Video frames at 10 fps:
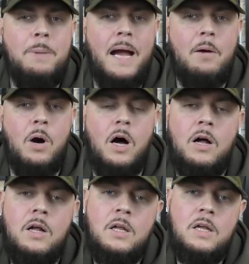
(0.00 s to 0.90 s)
power
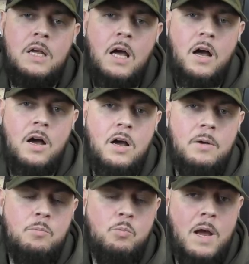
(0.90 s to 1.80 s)

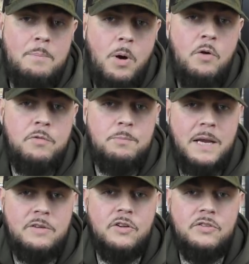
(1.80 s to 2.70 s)
where both
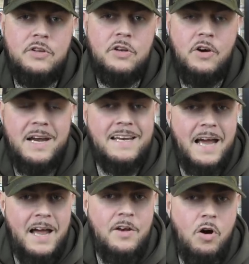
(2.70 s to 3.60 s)
Manchester United
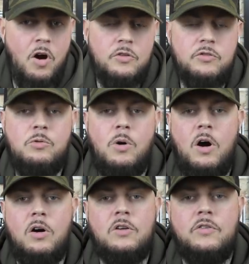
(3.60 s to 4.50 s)
and Arsenal
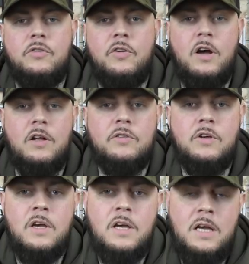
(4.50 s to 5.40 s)
are concerned.
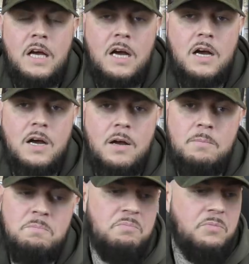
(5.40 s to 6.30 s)

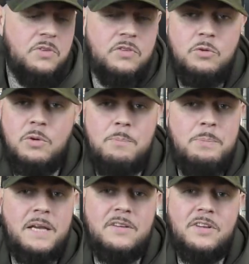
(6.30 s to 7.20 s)
Two of the
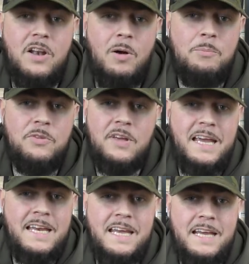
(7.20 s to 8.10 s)
biggest clubs
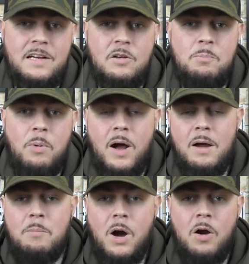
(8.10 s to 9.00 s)
in England by
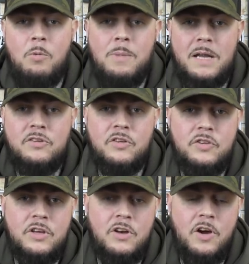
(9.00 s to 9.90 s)
a mile.
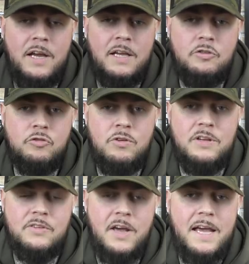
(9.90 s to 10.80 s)
Manchester United
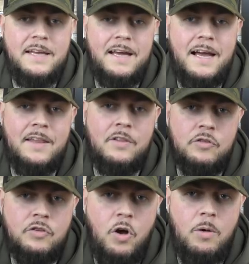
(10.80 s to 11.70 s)
streets ahead at the
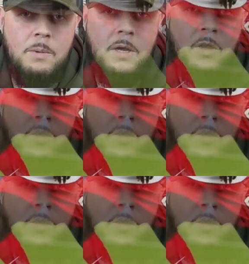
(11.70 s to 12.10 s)
top,